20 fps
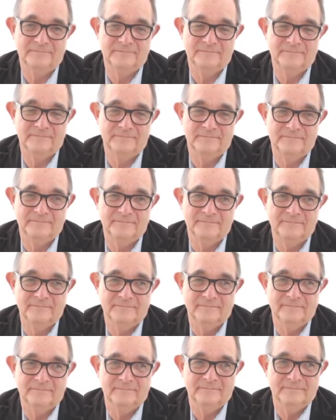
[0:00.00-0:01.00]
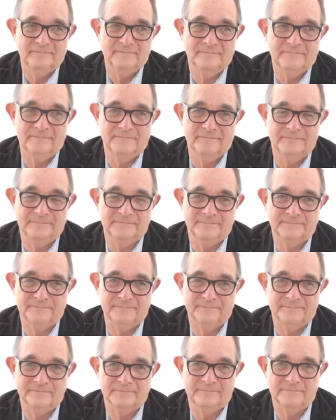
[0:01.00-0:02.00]

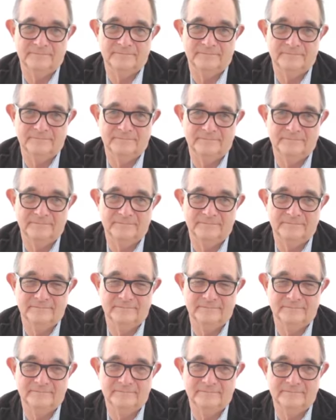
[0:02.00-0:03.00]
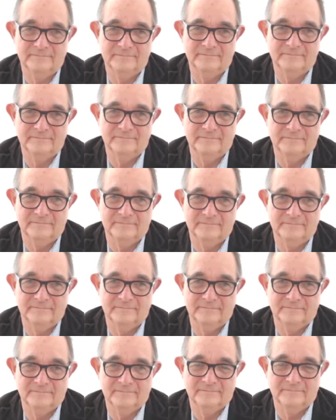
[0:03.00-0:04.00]

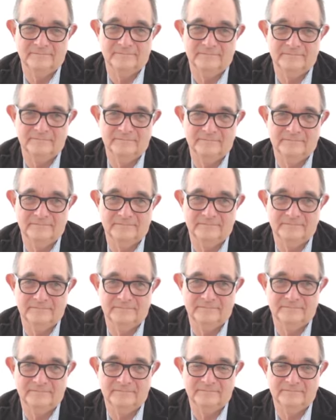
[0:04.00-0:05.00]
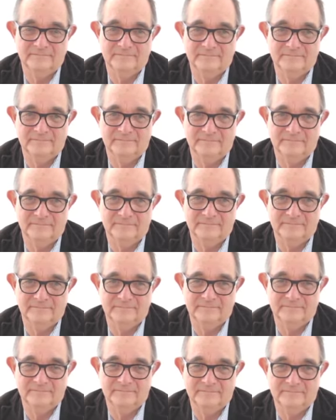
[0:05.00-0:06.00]

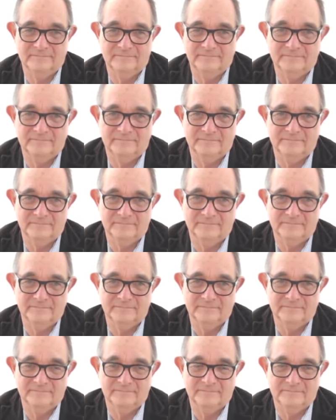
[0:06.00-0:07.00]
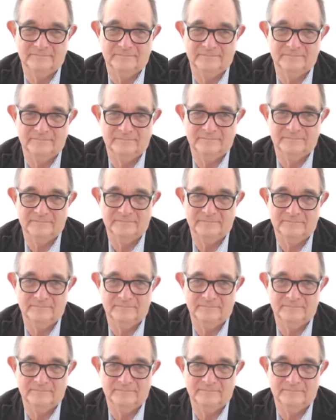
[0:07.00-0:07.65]
This person isn't speaking.